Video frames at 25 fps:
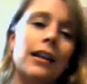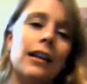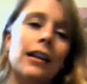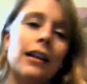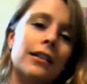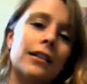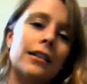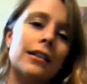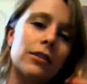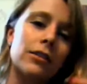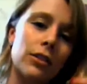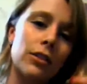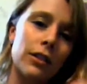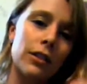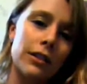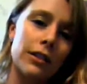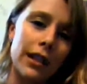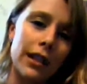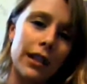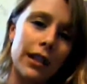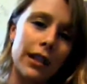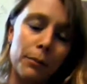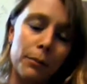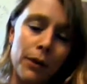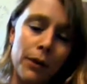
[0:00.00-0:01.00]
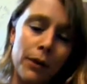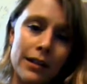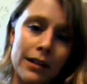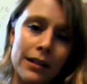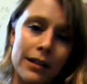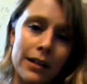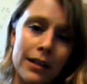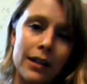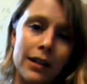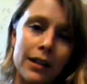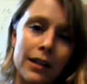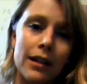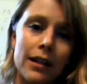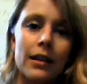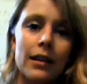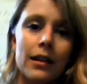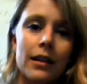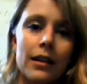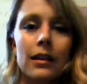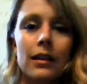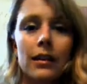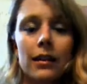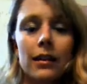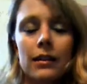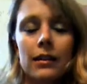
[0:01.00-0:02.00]
and it also looks like a present,
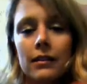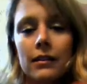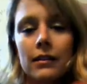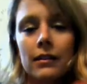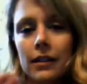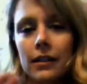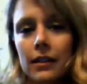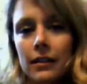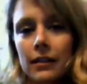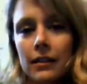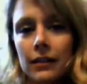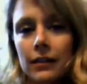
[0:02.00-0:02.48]
and then the